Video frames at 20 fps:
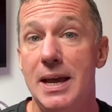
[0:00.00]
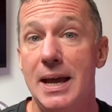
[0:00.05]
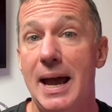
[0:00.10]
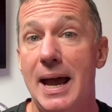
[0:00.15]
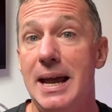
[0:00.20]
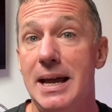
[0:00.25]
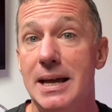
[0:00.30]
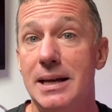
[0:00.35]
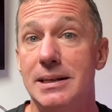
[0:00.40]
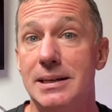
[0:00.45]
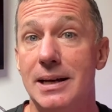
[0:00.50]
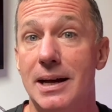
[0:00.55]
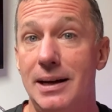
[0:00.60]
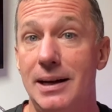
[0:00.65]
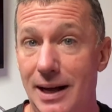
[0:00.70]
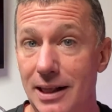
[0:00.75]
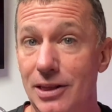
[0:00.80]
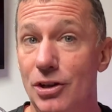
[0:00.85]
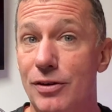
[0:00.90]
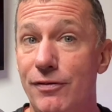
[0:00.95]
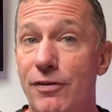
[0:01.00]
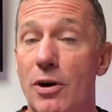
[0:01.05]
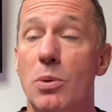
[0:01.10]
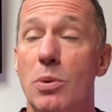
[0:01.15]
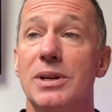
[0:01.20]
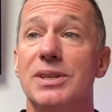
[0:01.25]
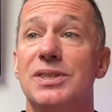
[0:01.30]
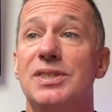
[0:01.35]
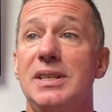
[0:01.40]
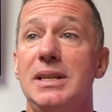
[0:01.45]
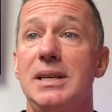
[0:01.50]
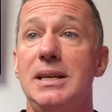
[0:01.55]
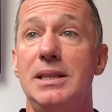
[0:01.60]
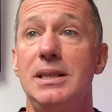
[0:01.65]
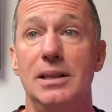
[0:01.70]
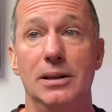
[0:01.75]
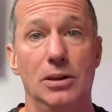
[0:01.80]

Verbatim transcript: And uh, I look forward to seeing the